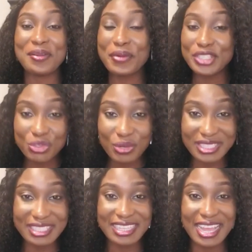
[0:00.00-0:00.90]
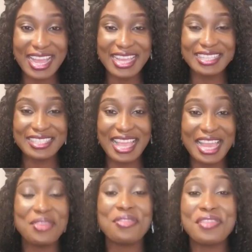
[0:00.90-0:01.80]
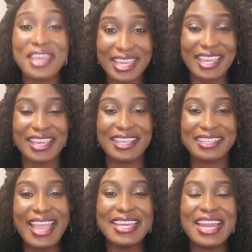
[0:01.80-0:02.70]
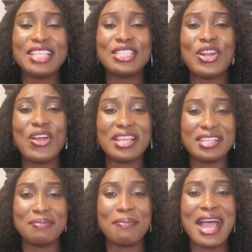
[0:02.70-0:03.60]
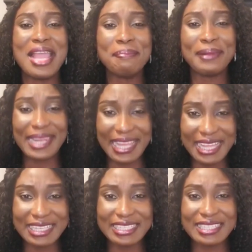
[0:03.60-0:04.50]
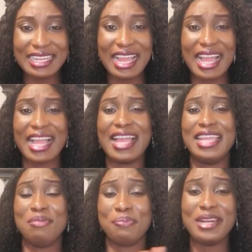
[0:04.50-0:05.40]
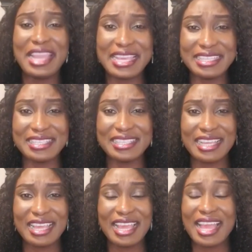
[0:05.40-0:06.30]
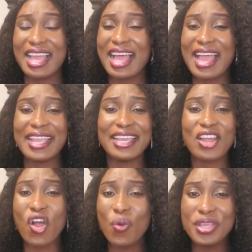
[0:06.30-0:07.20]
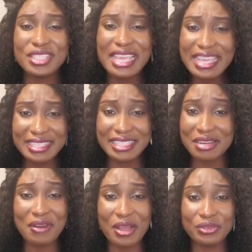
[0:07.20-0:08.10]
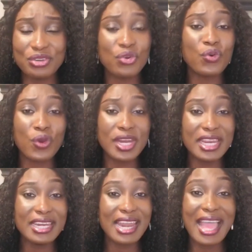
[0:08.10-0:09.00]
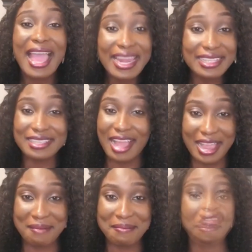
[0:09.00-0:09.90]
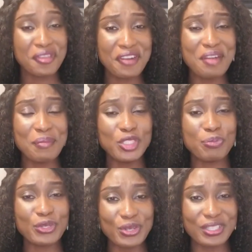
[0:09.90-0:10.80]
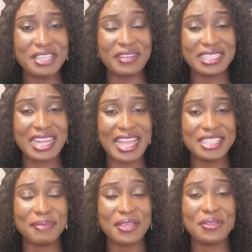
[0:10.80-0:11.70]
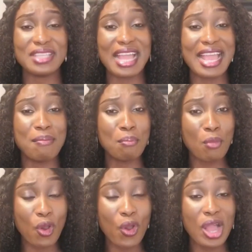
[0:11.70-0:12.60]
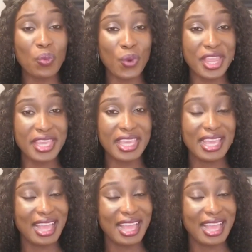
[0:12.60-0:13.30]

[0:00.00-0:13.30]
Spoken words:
re-strategize, and think. And as long as my plans are in place, I can always hit the ground running anytime. I feel very much productive at night because I am more awake